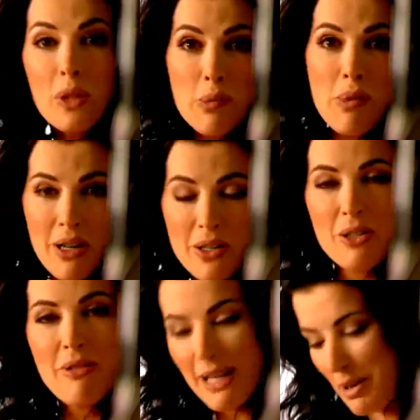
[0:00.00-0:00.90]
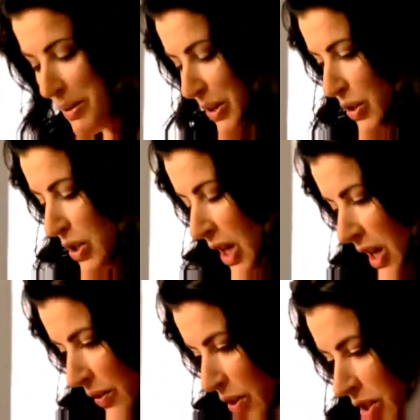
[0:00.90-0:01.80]
when the brownies are ready because
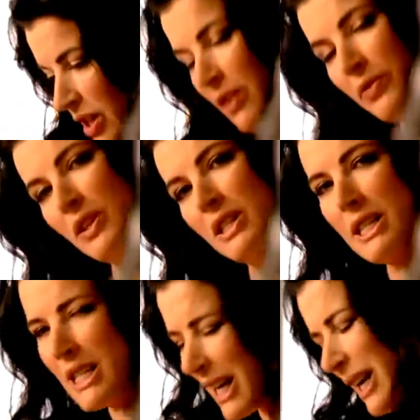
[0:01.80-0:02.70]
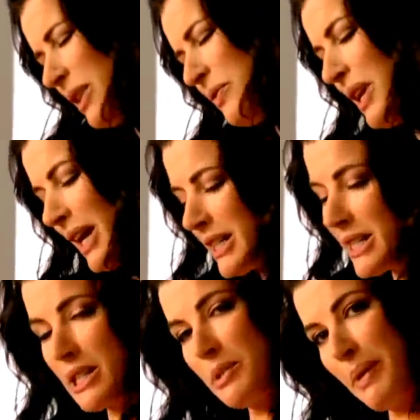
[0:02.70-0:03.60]
the surface is a kind of lighter
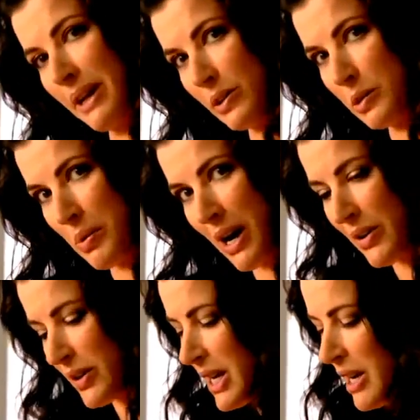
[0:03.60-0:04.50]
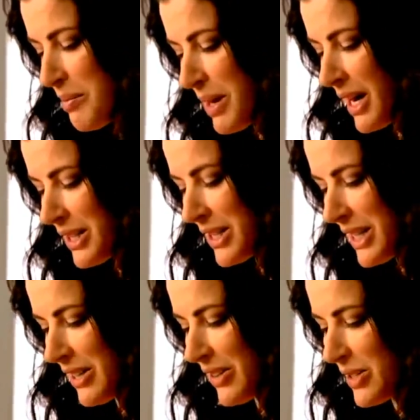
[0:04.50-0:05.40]
speckled brown, but
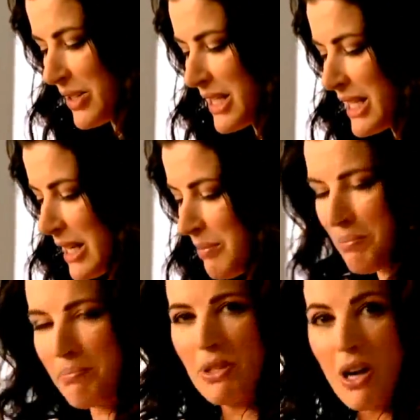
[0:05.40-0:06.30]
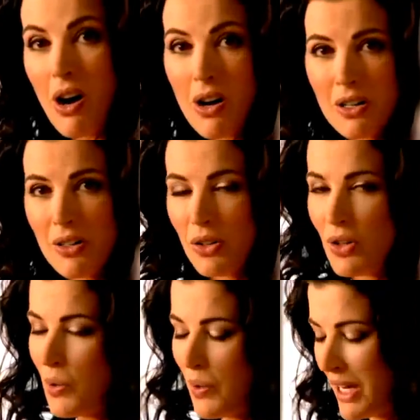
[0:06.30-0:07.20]
underneath is deep, dark,
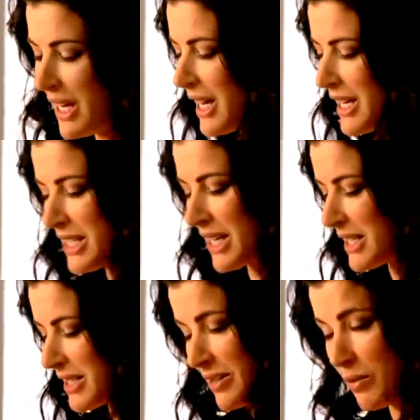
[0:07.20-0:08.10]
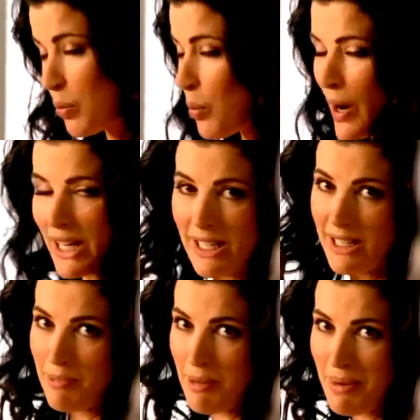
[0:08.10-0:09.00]
gooey, just waiting
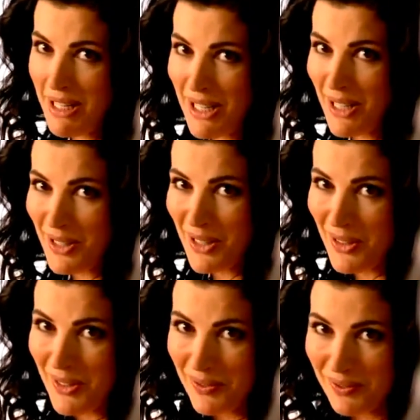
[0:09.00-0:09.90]
to be bitten into.